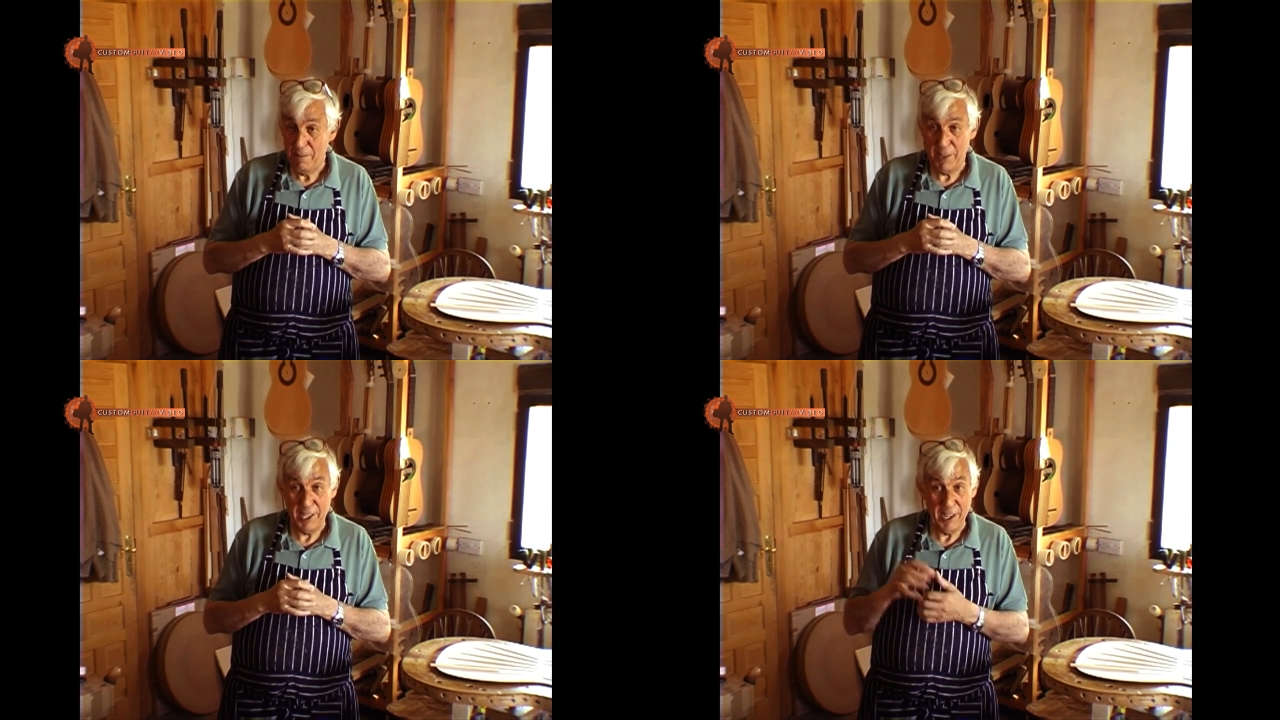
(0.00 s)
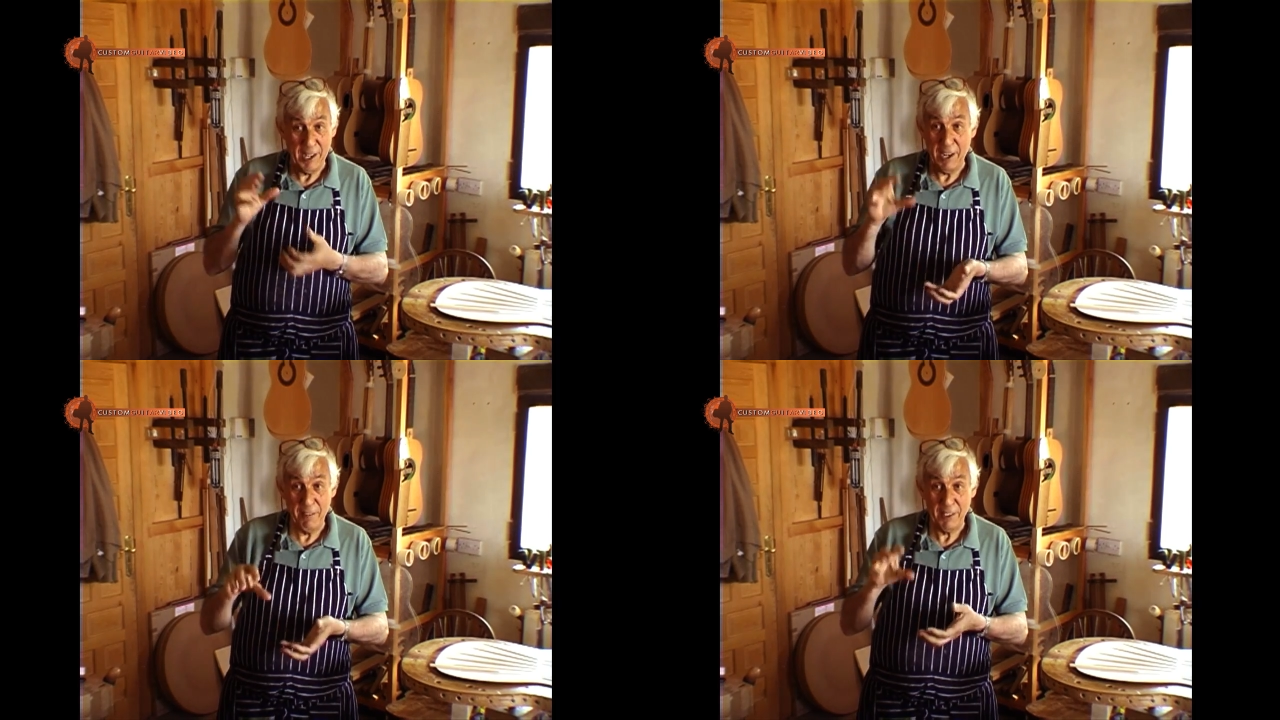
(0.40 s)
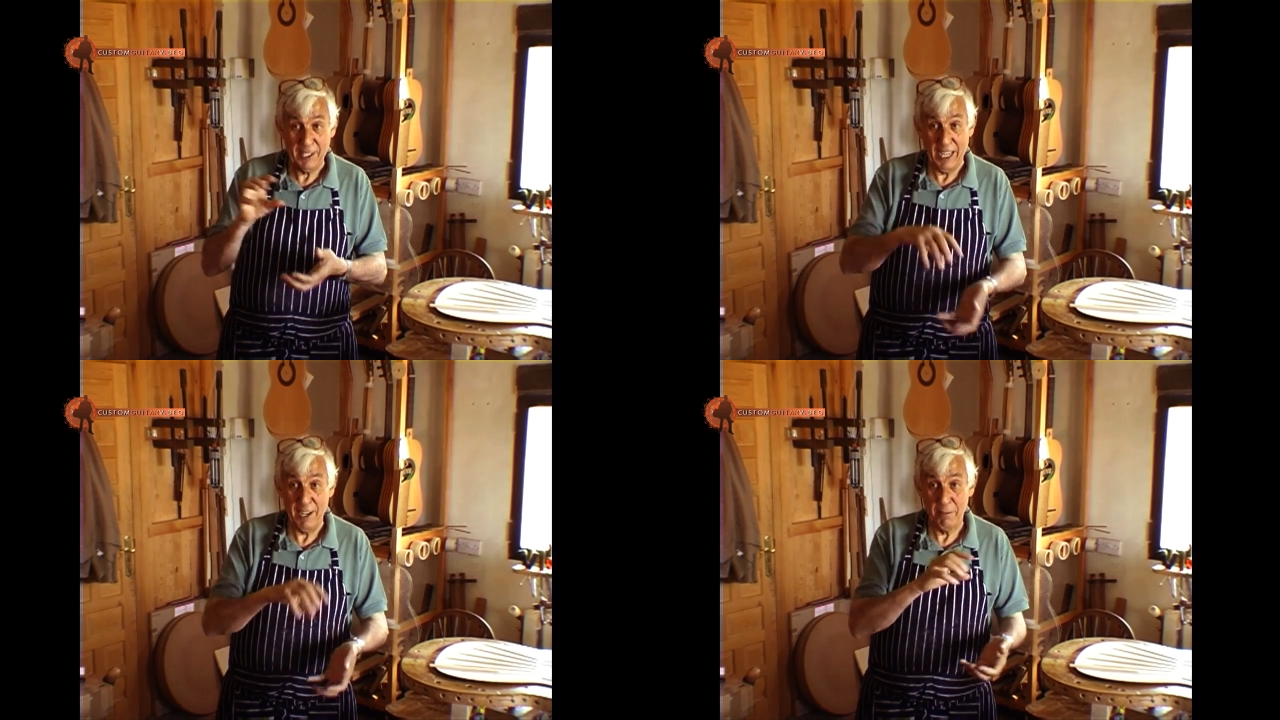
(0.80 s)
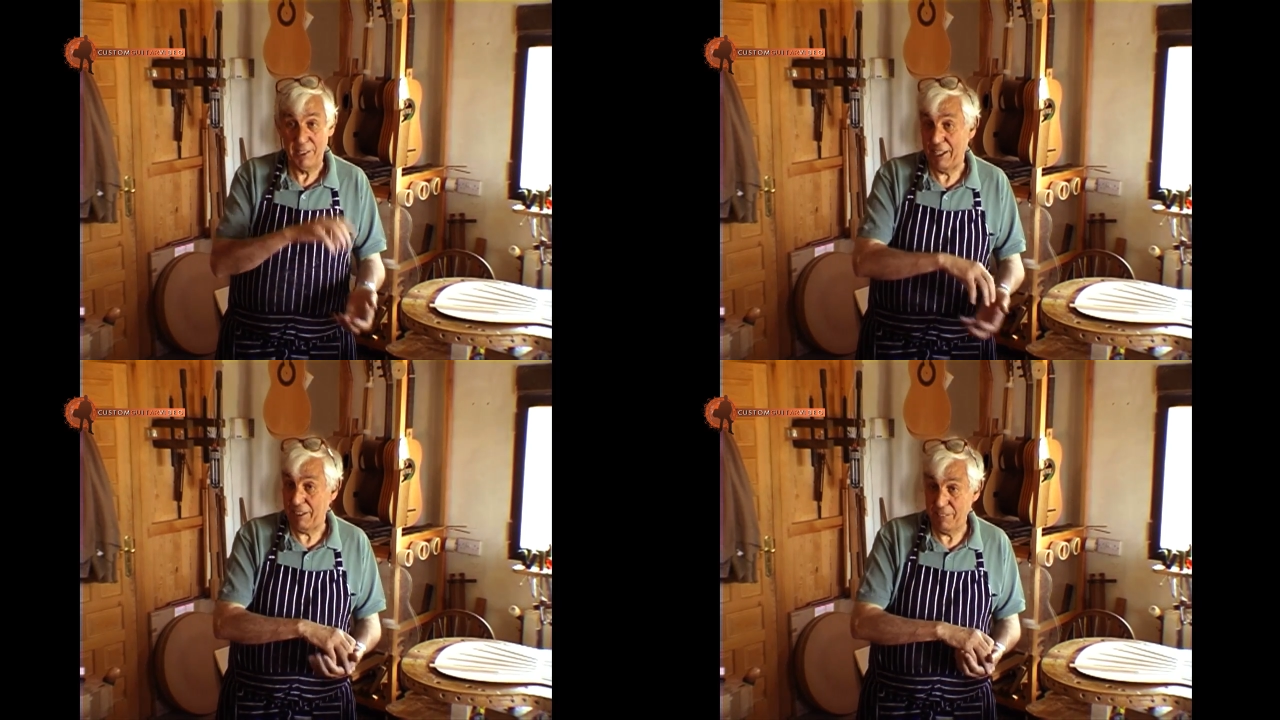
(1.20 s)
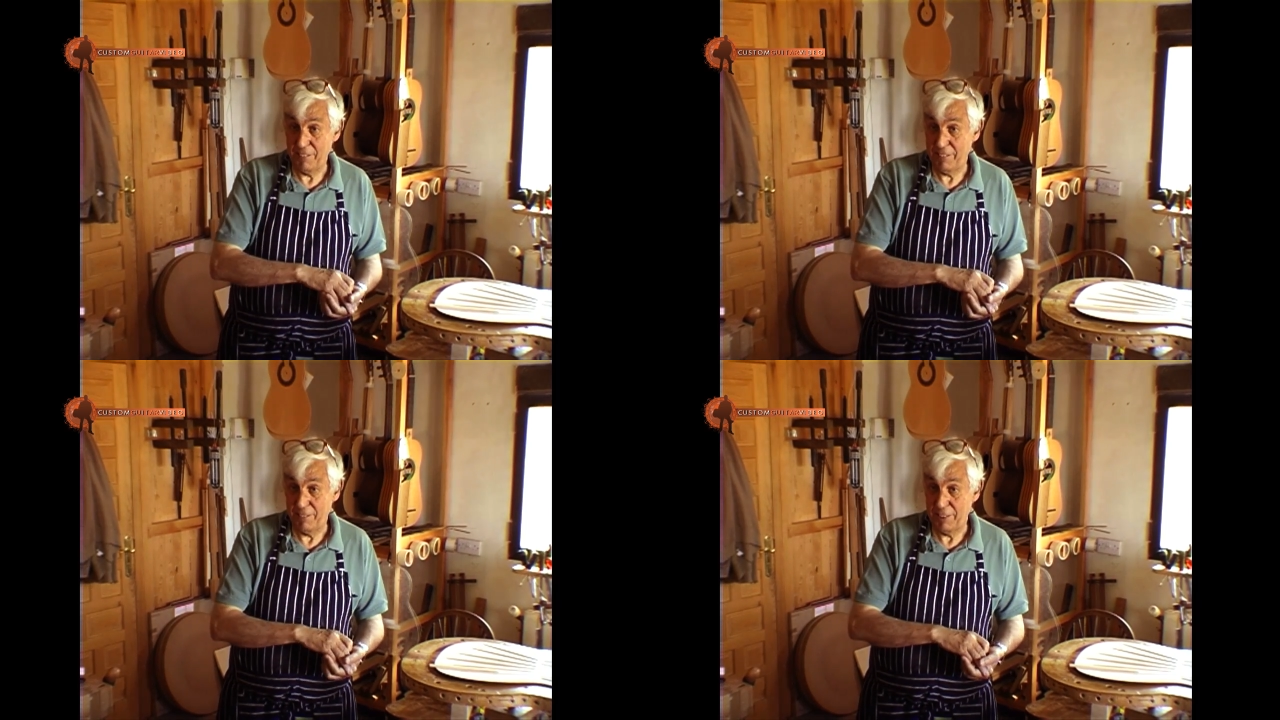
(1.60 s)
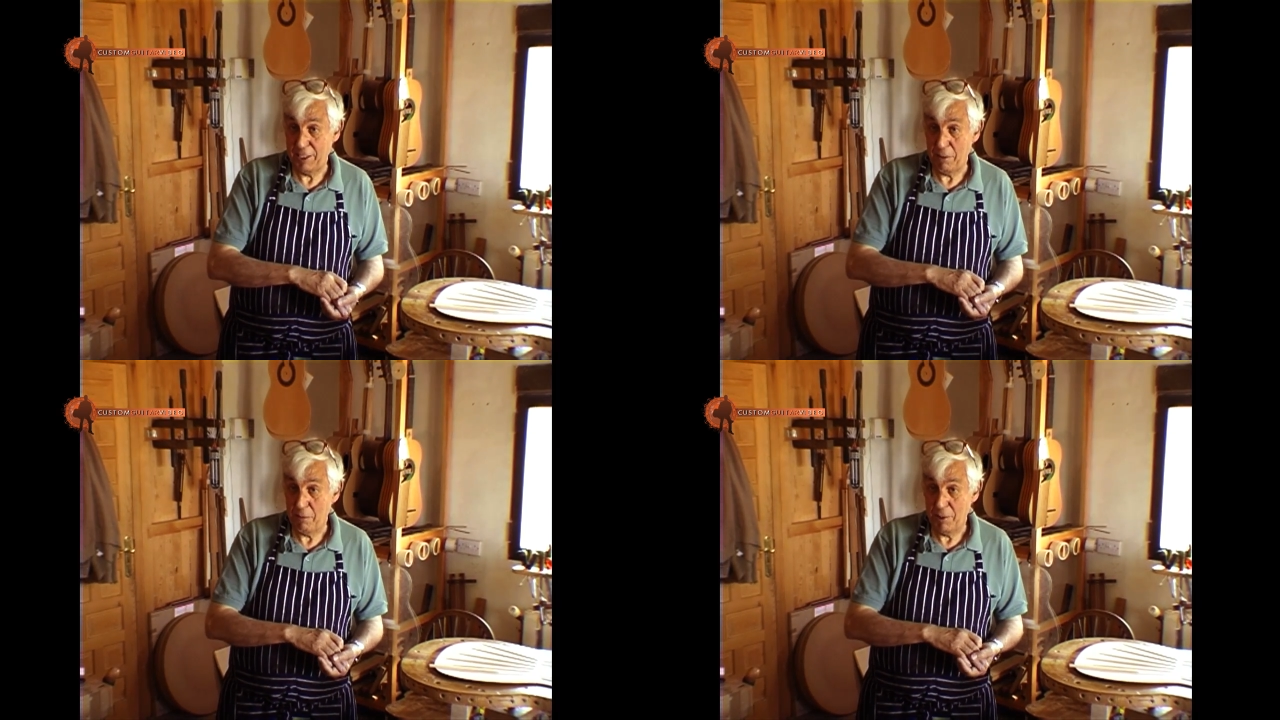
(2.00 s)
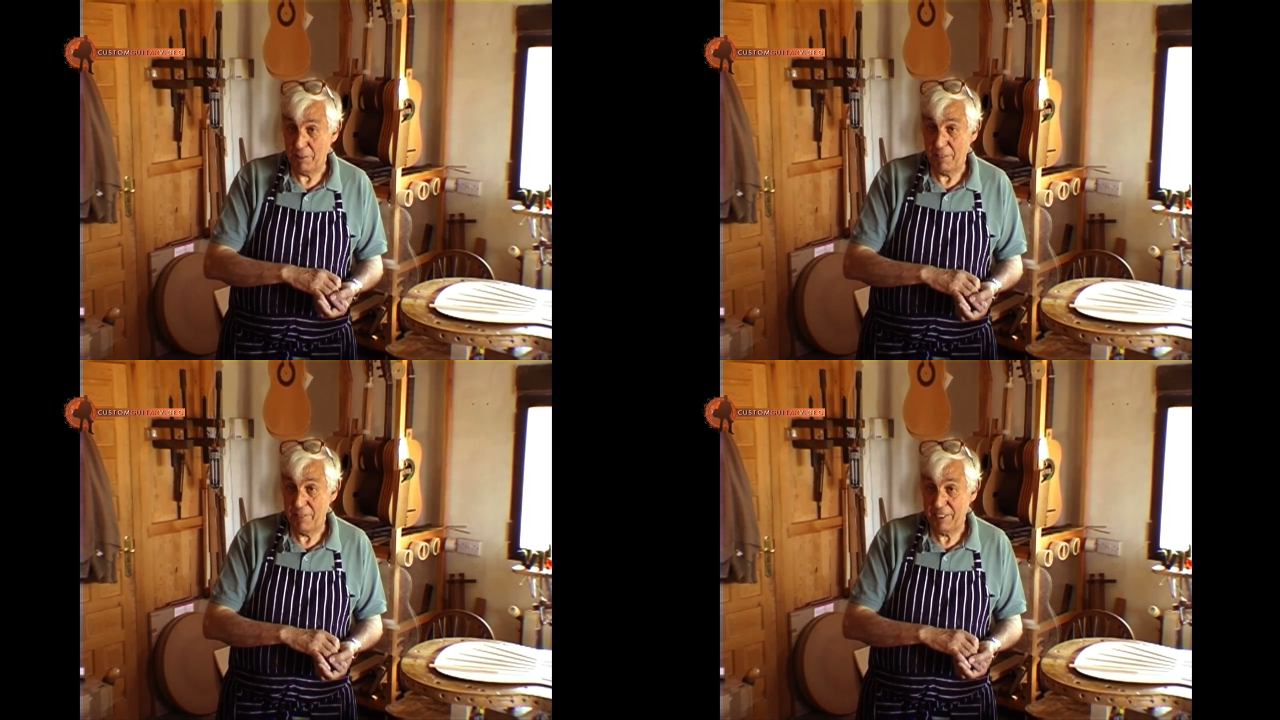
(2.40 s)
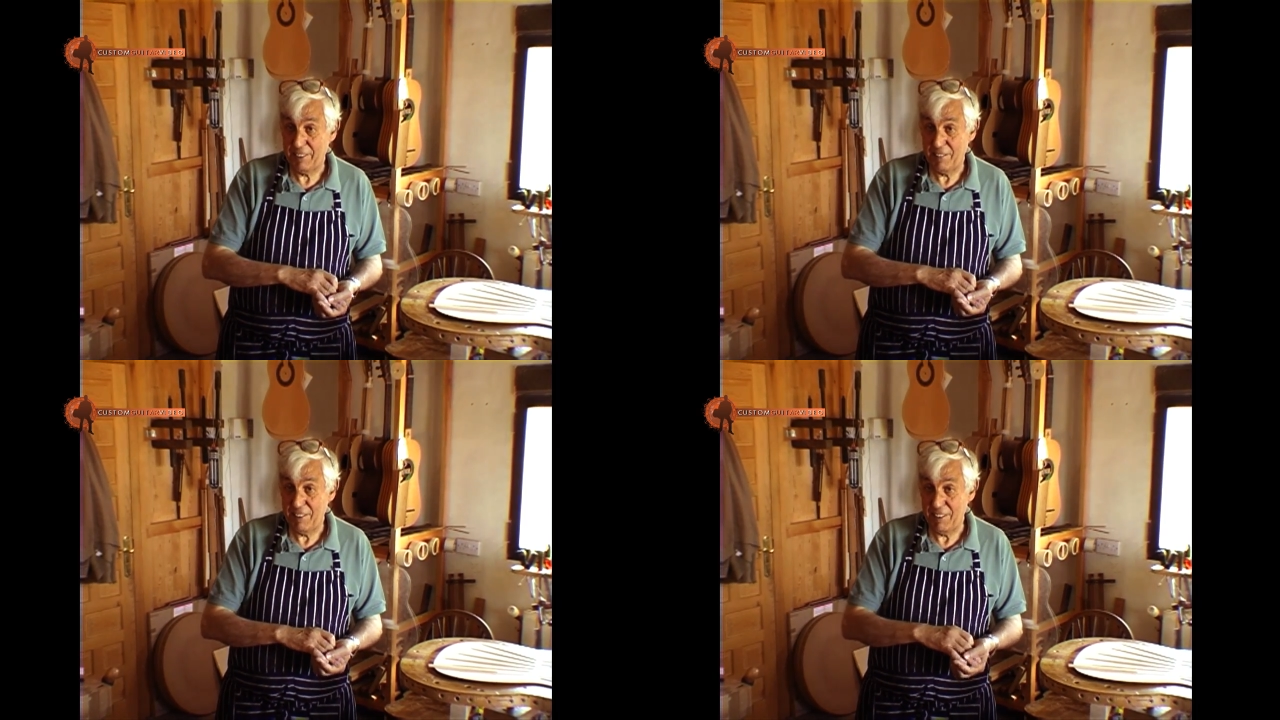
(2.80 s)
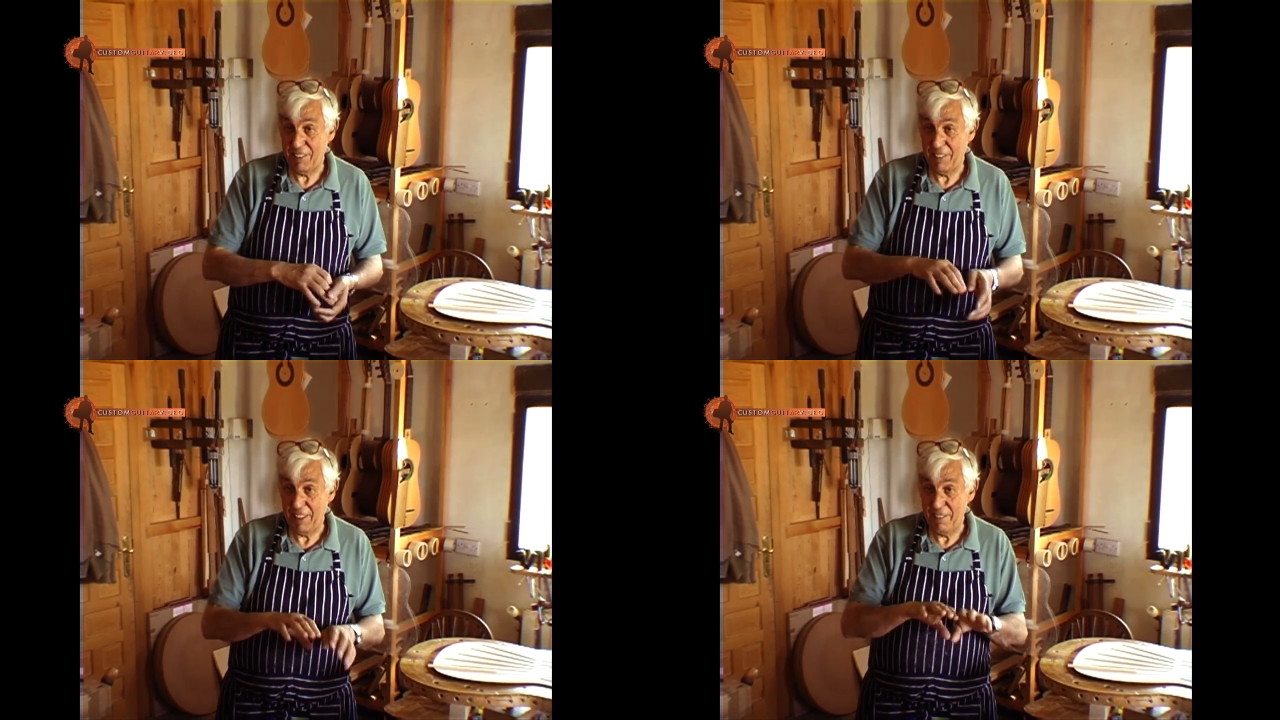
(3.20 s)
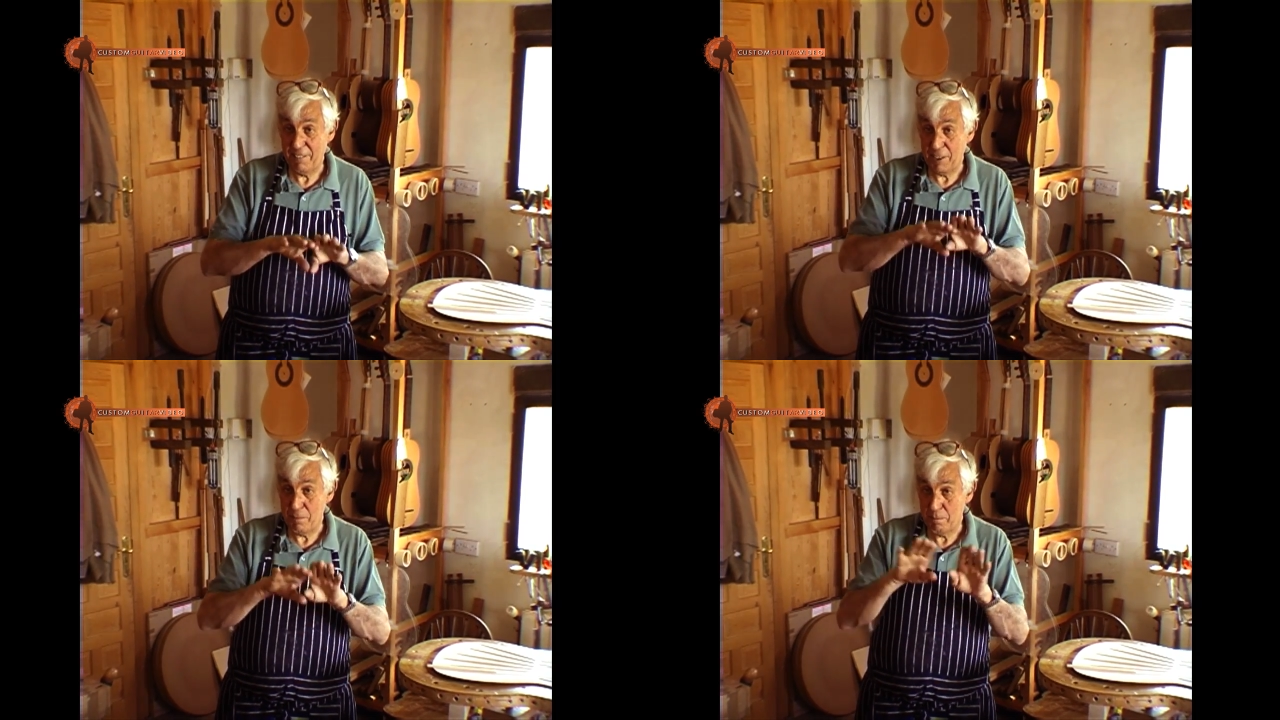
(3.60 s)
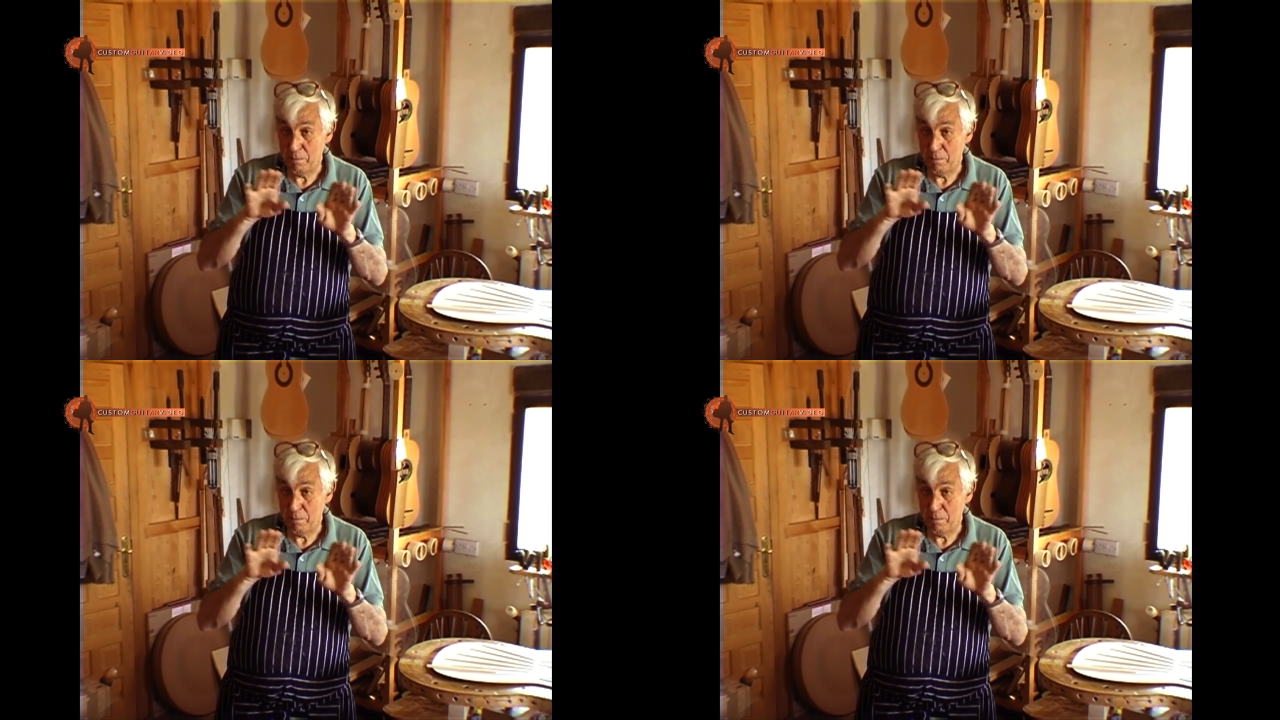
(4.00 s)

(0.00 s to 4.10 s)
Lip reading: but they never get what they want, because every